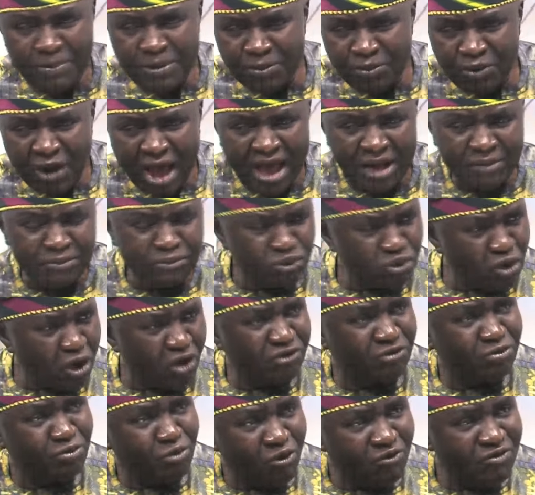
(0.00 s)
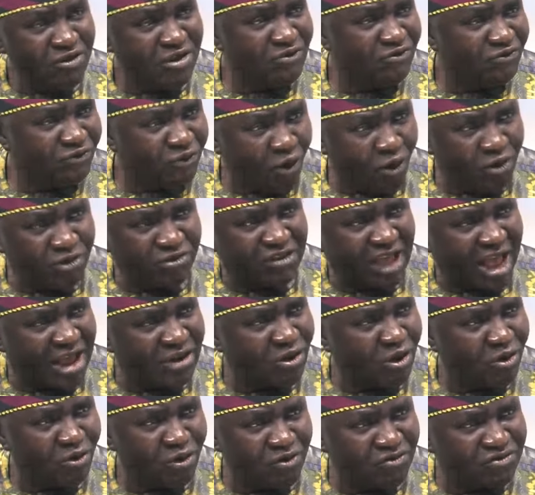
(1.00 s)
Where people are just moving funds
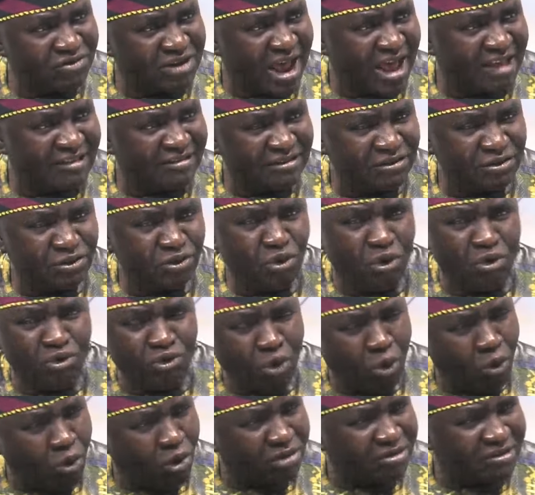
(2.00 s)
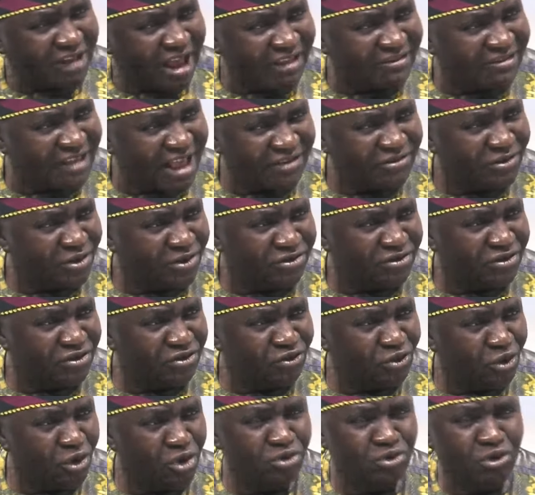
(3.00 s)
and all of that. You don't know what
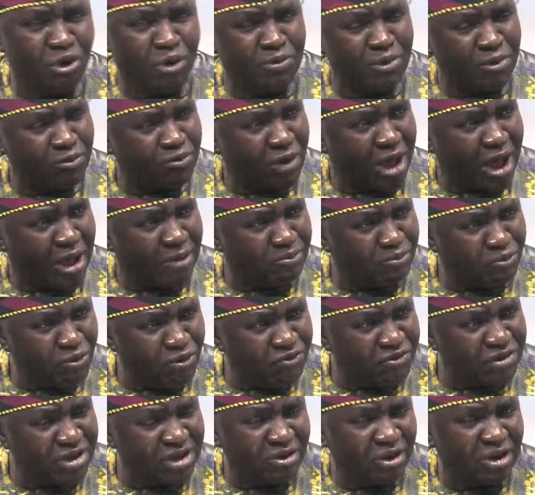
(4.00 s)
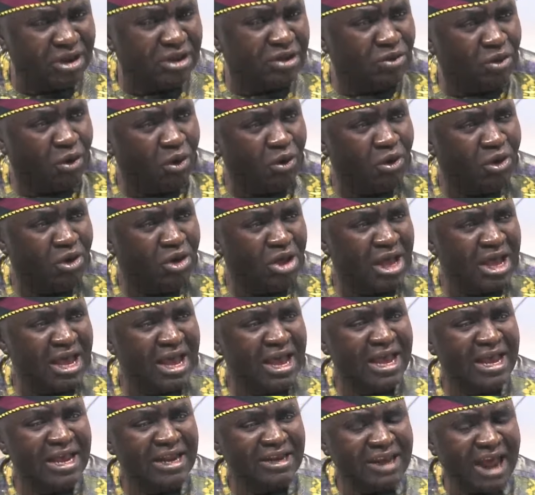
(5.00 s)
transactions is going on. People are moving, you know.
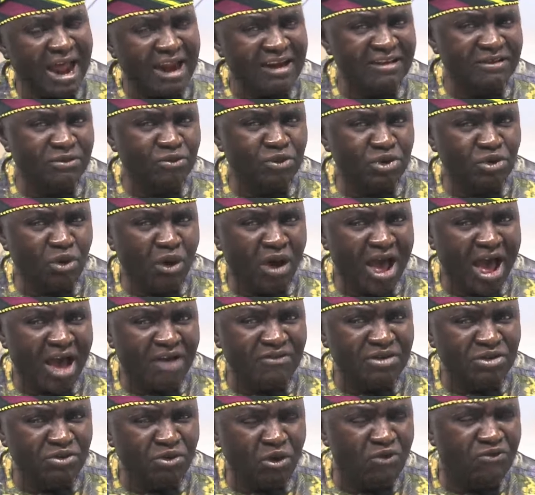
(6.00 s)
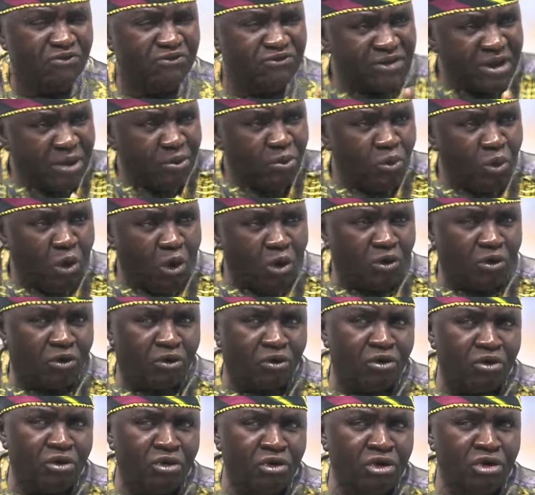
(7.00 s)
There is, we don't have enough
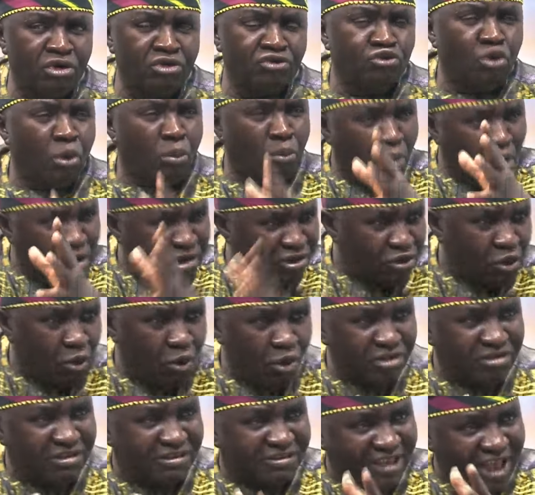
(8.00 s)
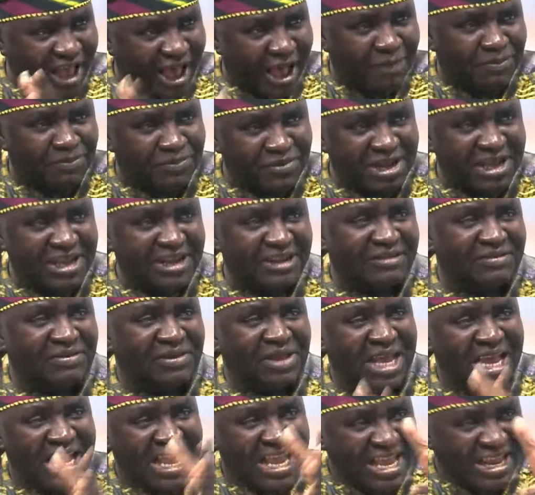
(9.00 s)
framework to monitor what is
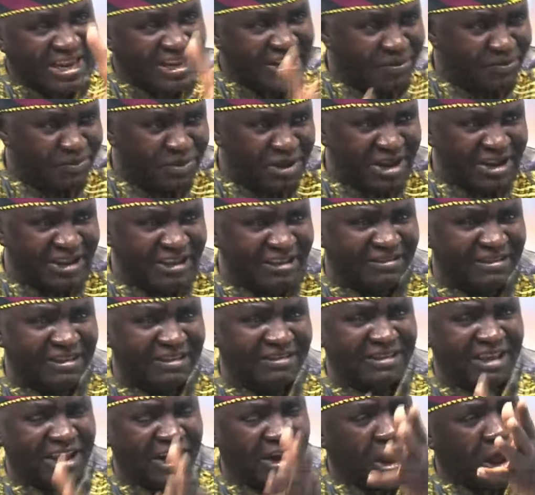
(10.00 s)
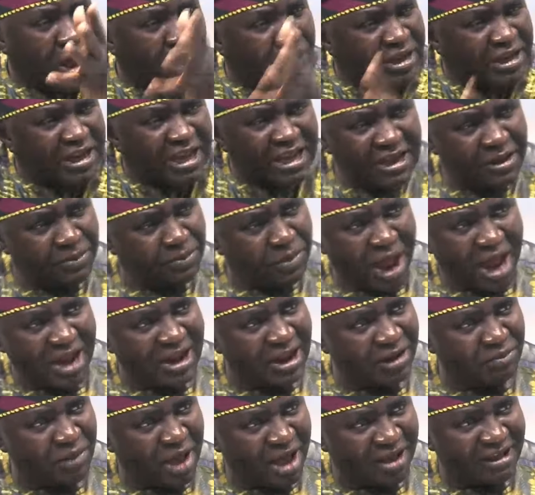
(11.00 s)
happening in the BDCs area, in, in the
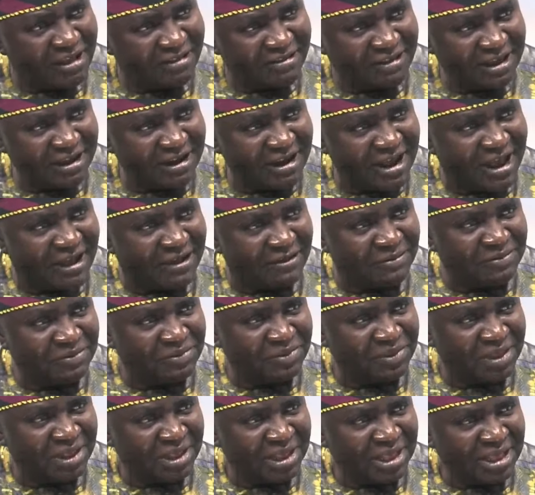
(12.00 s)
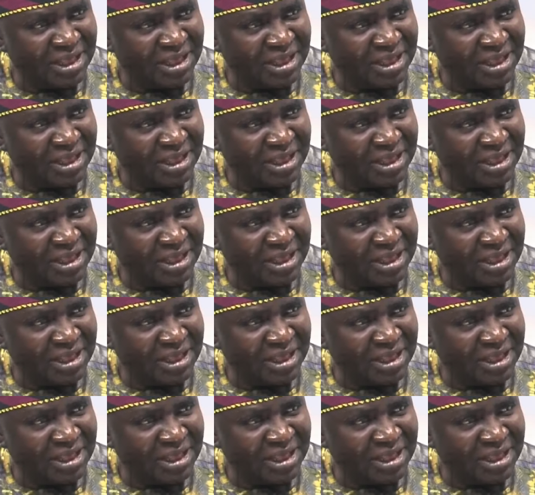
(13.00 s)
parallel market area.